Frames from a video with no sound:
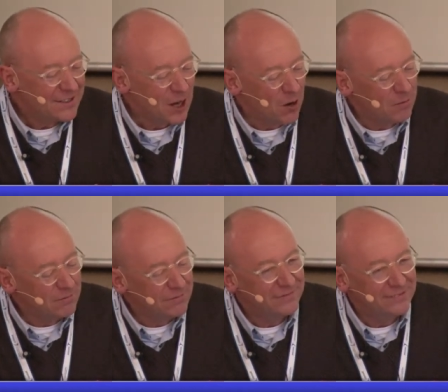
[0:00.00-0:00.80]
So
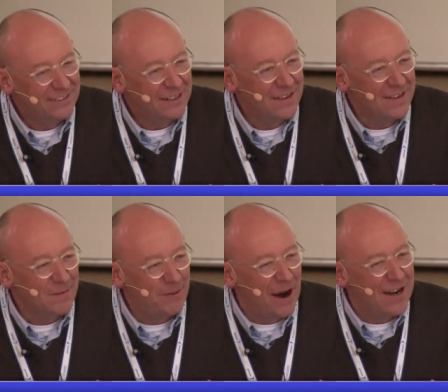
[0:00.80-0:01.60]

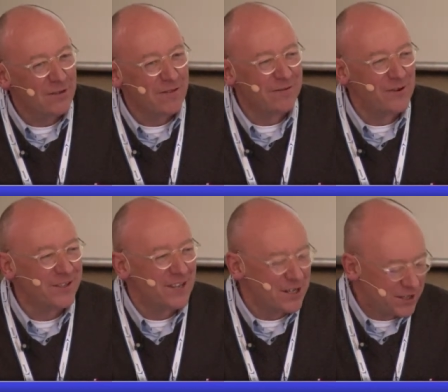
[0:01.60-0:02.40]
part of the
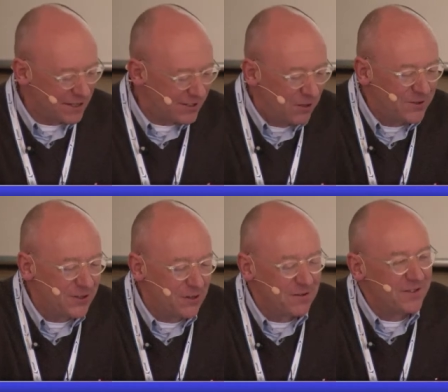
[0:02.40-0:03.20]
first session is
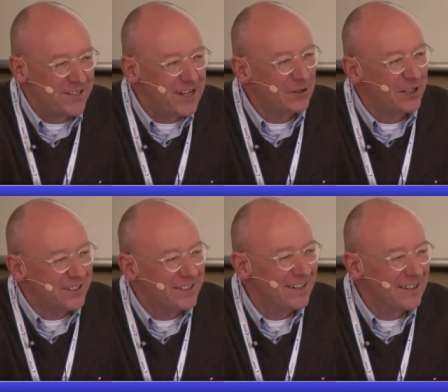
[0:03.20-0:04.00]
also
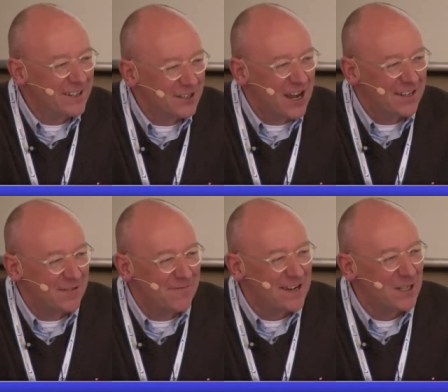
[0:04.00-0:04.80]
Sigrid. She has
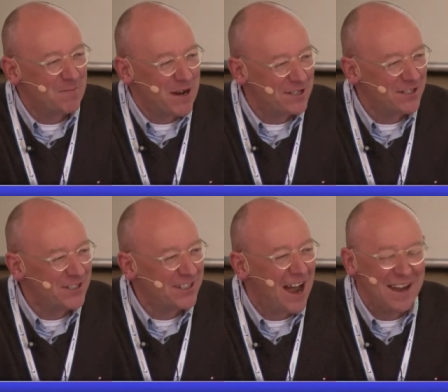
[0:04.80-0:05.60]
a very special
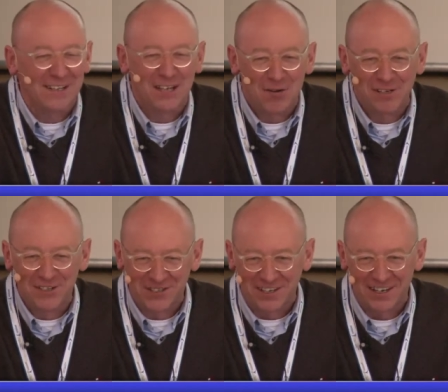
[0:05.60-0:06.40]
sky in
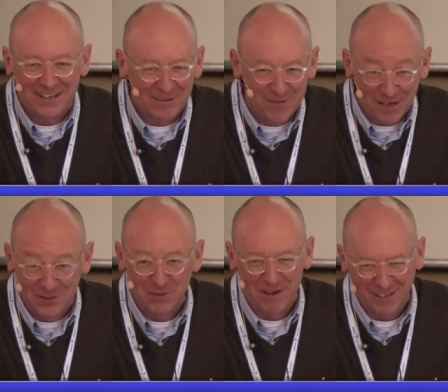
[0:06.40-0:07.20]
downhill skiing, very
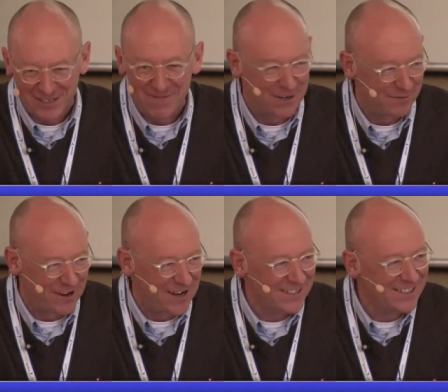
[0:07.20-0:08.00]
tremendous and very
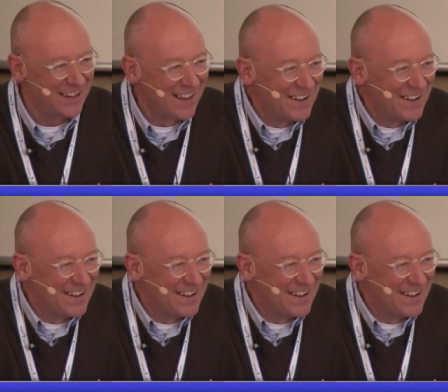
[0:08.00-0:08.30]
fast.